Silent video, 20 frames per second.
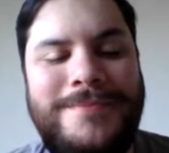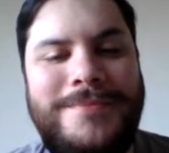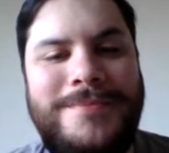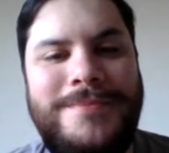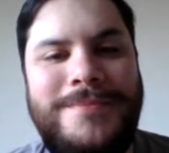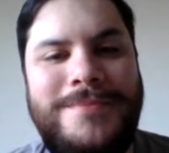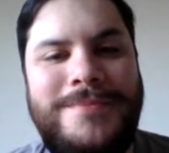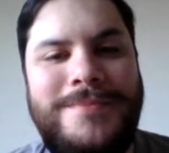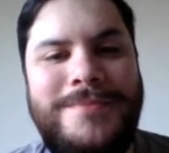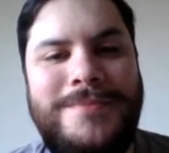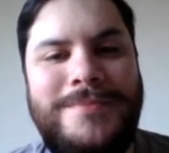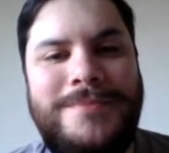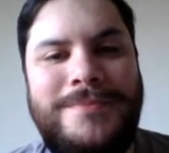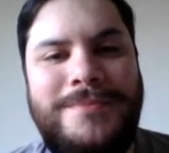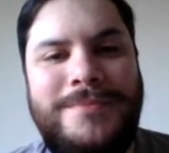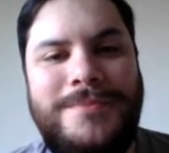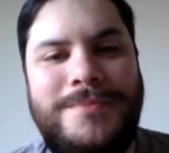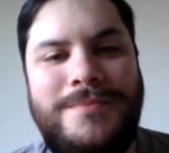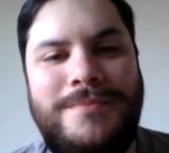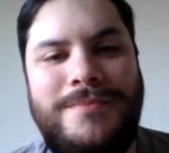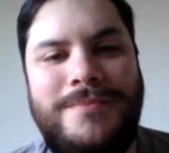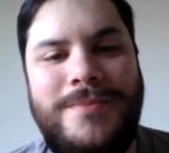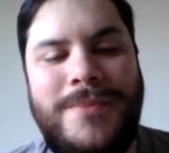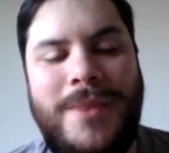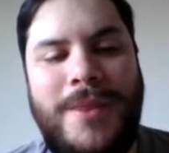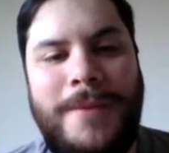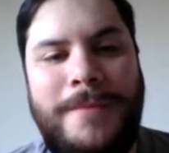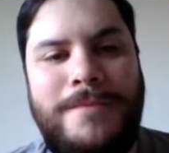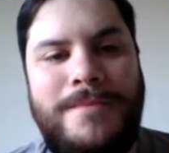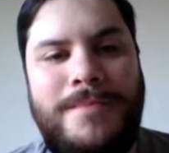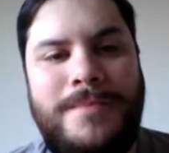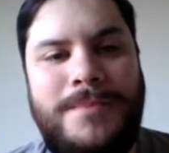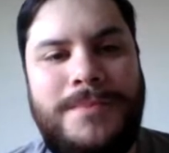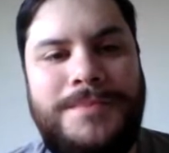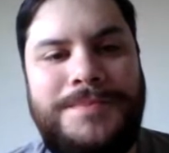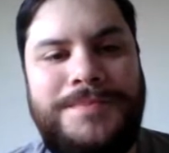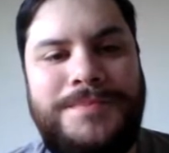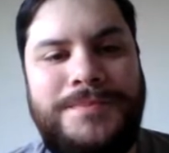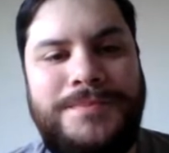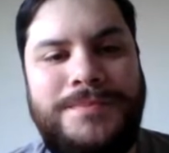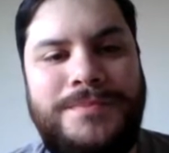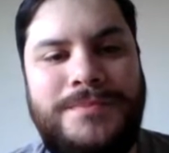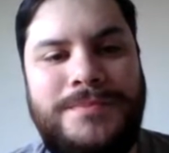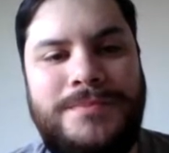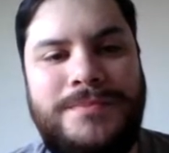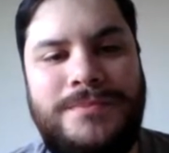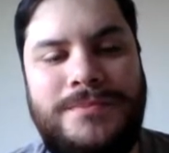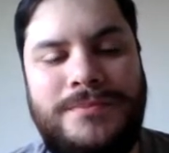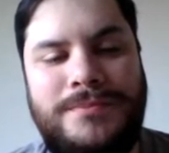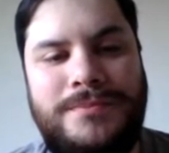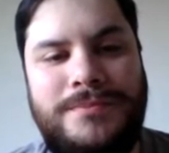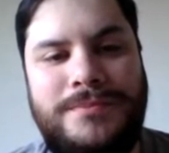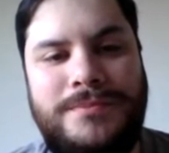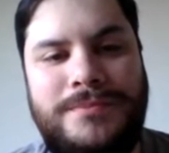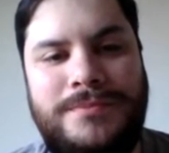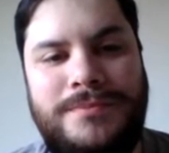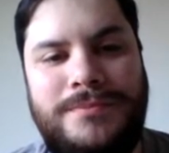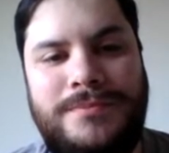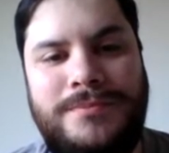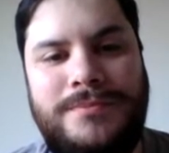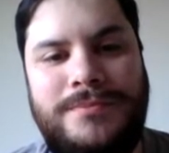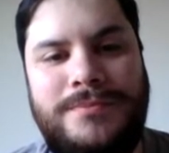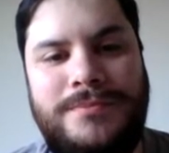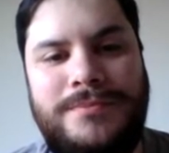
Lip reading: The person shown says nothing.